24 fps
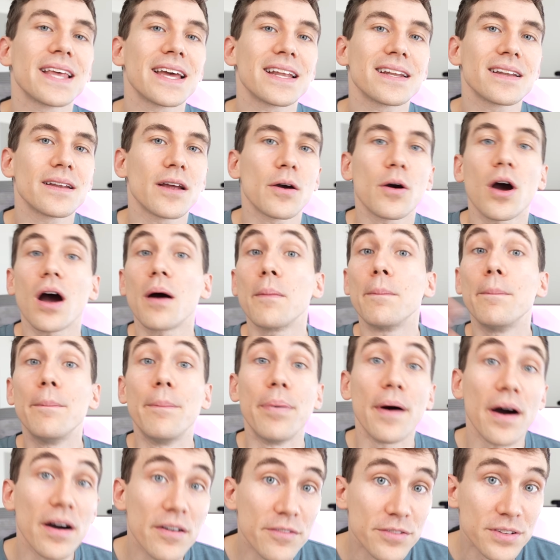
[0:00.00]
then
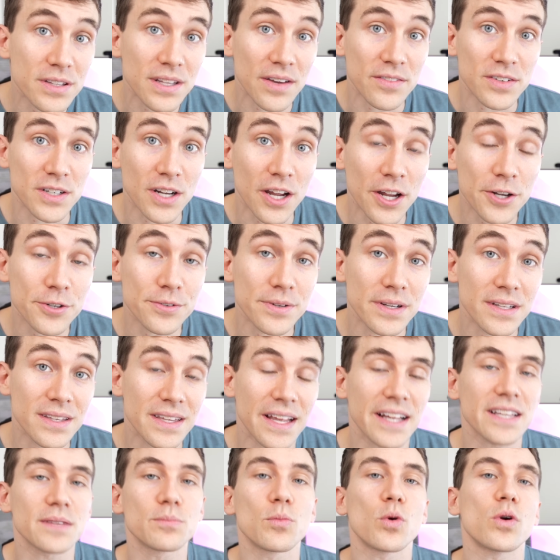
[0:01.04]
above 700,
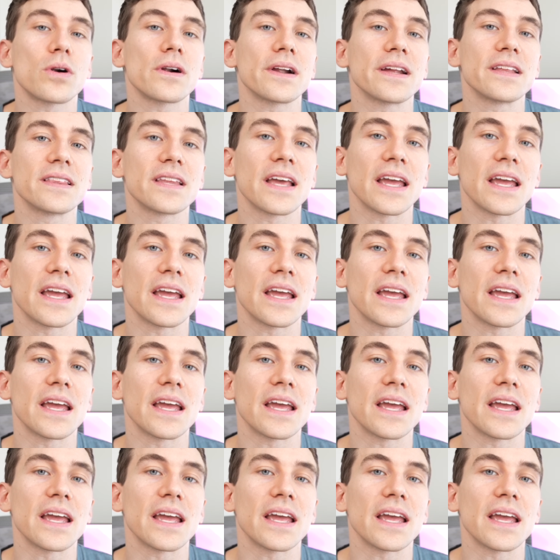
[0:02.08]
that's more in